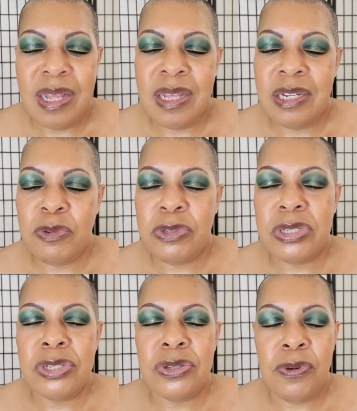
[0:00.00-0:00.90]
And it
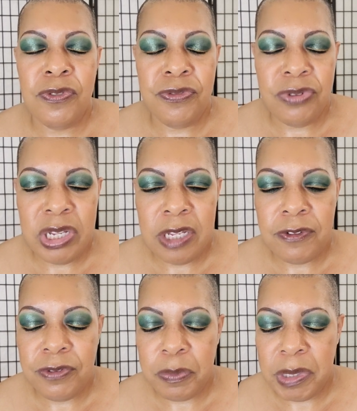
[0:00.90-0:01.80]
was so
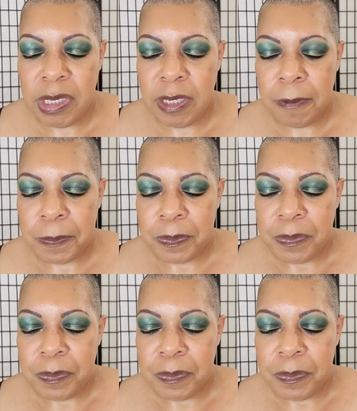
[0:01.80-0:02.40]
freeing for me